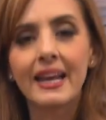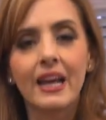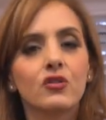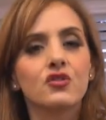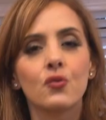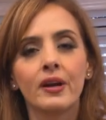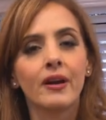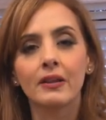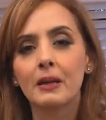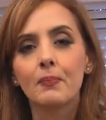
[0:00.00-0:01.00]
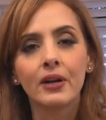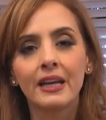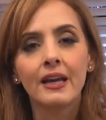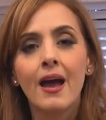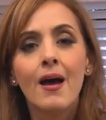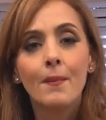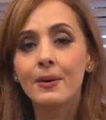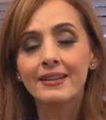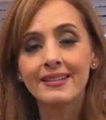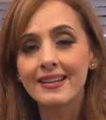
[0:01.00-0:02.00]
extraordinarily pretty, but
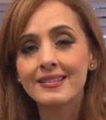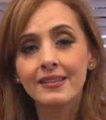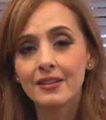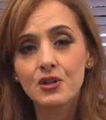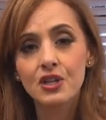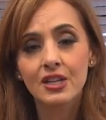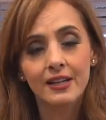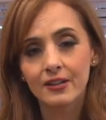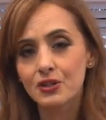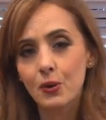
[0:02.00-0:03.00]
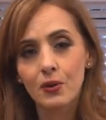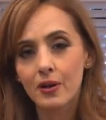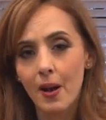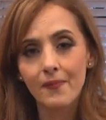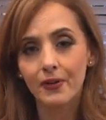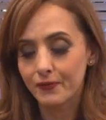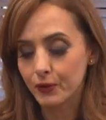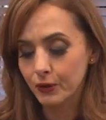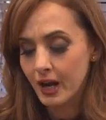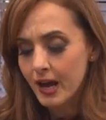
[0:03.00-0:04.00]
it tastes delicious and it's total comfort
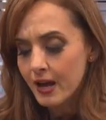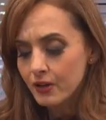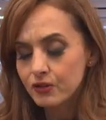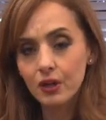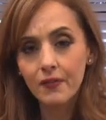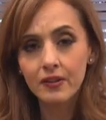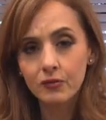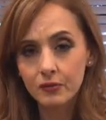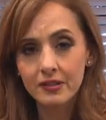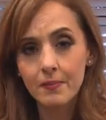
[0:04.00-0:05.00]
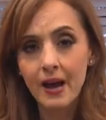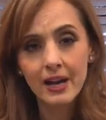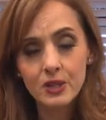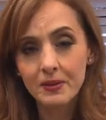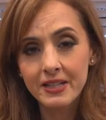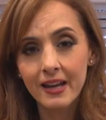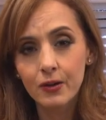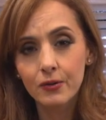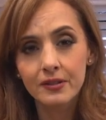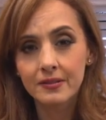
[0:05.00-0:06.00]
food. Serve this with some mashed
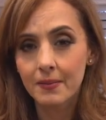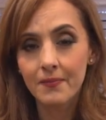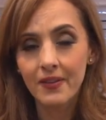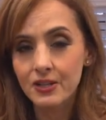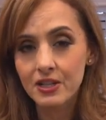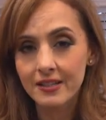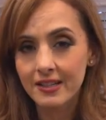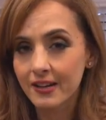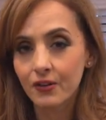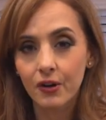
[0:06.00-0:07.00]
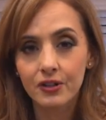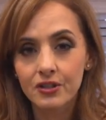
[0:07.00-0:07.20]
potatoes and some veggies and you're good to